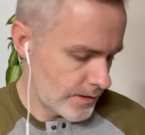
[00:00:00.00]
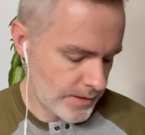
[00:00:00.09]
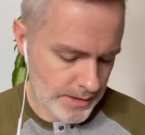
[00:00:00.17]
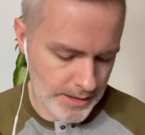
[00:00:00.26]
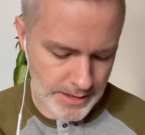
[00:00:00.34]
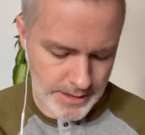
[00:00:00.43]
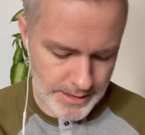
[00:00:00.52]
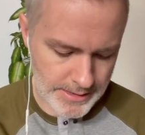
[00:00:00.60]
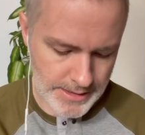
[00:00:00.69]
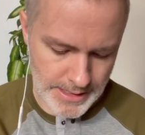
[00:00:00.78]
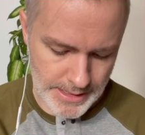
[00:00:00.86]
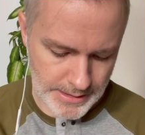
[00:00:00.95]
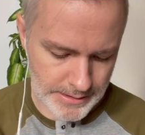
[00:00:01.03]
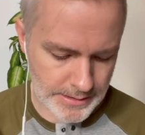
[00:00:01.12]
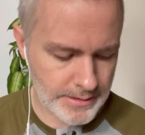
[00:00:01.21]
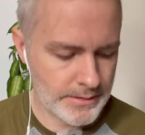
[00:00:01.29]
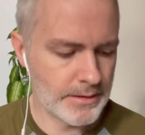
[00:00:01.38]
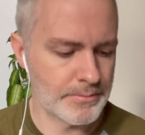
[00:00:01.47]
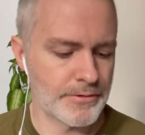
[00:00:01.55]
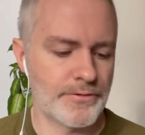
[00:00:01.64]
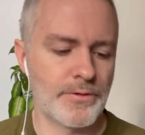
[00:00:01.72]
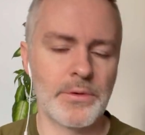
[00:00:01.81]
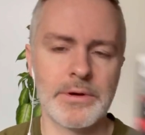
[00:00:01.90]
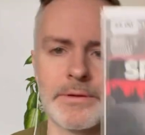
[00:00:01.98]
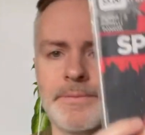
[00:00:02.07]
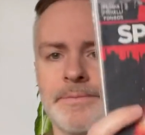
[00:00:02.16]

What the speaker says: And then number 4,